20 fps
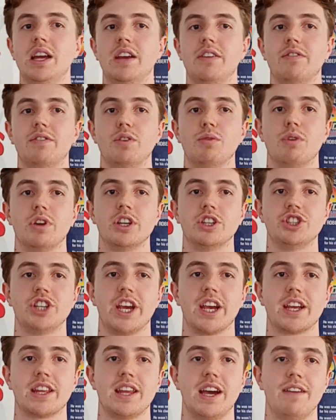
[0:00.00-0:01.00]
If you want to
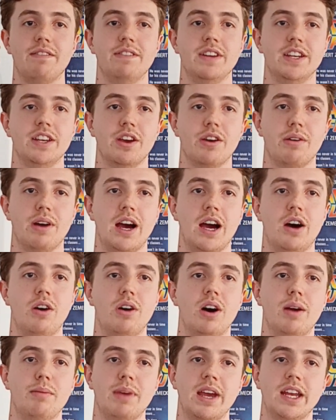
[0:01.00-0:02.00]
check that video
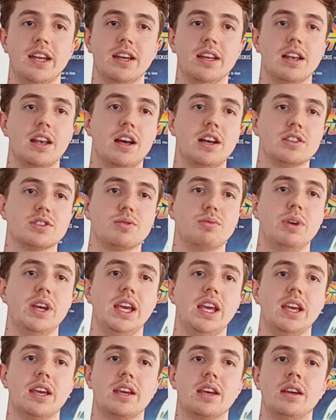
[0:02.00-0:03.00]
out, I made it last
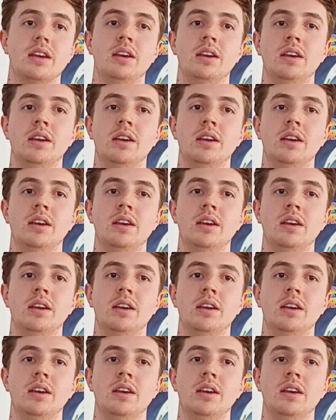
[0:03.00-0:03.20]
week.